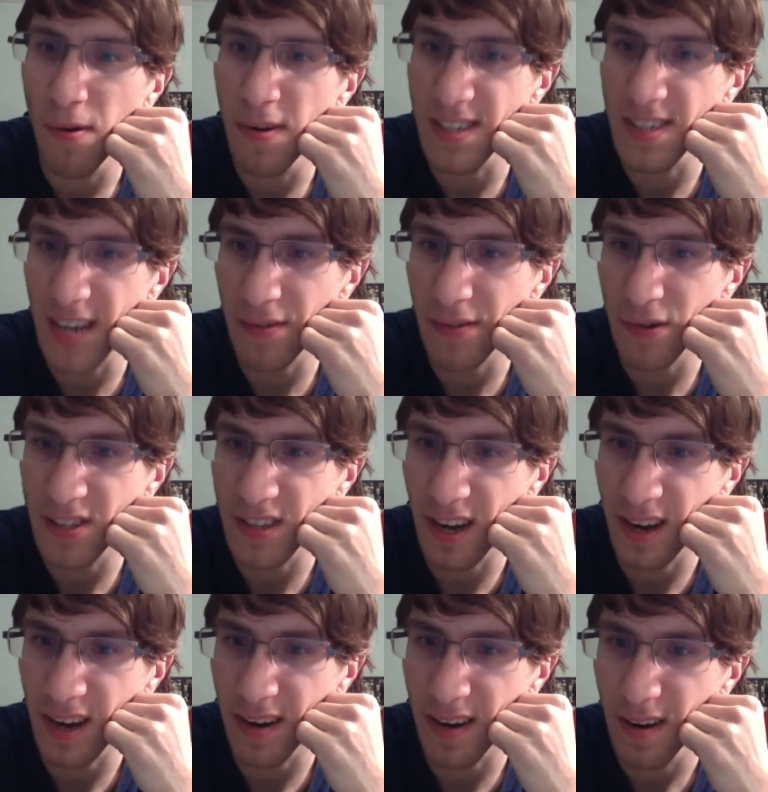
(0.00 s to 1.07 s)
doesn't have
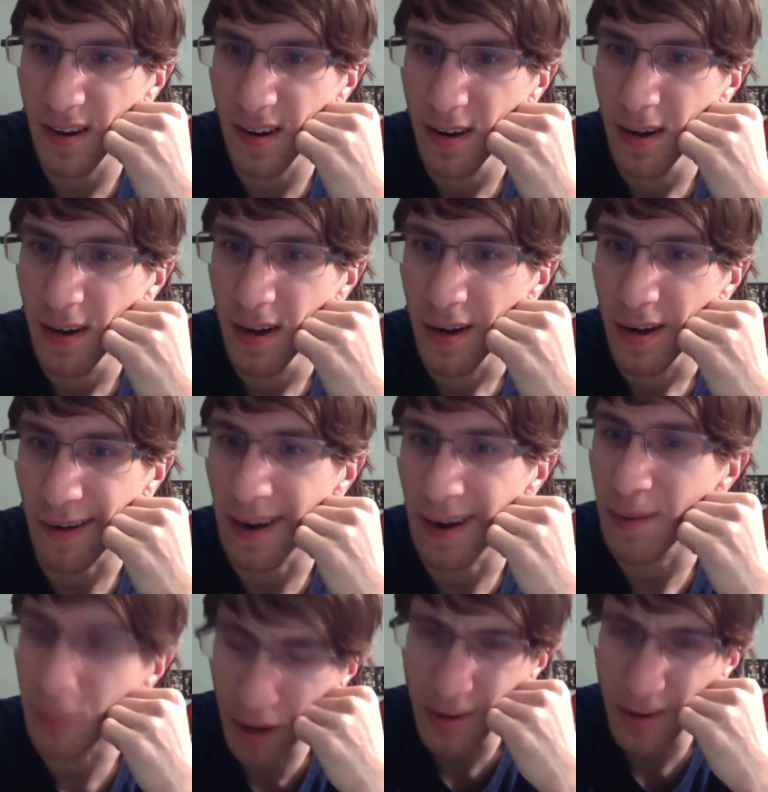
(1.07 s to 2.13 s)
Restander. Grand
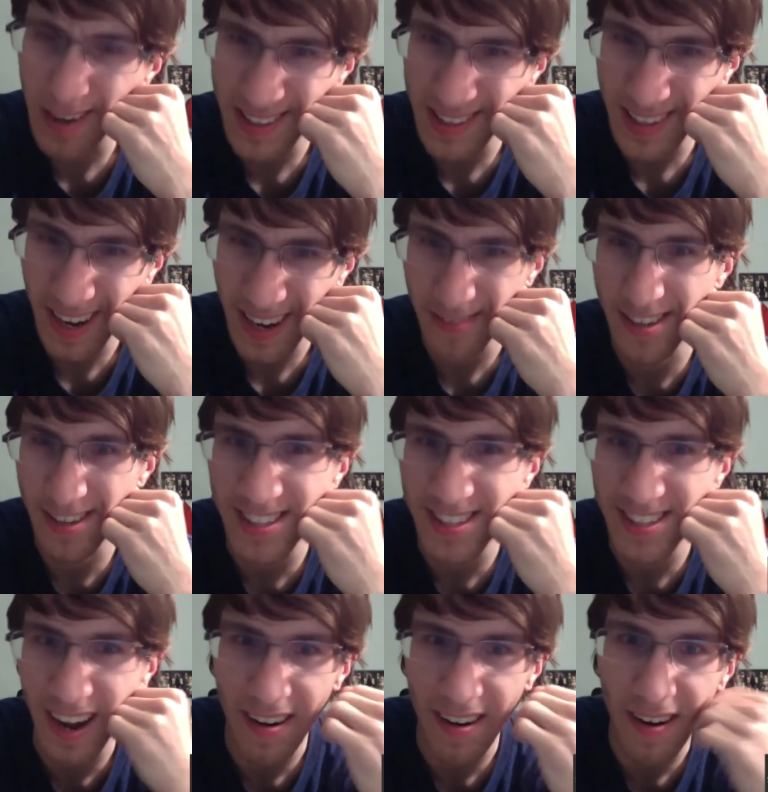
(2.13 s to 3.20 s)
Blue doesn't have
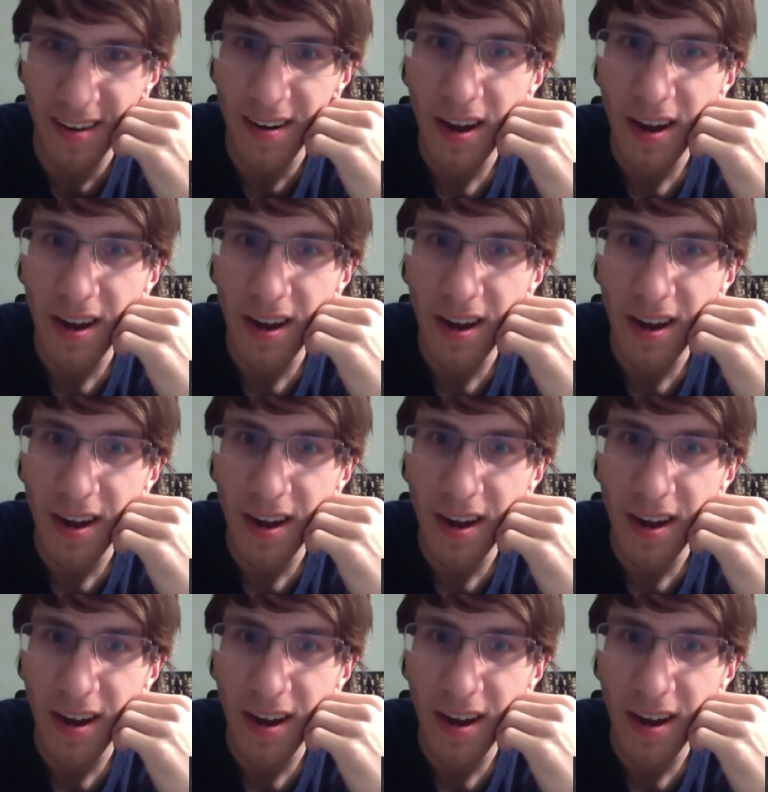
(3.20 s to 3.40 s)
Restander.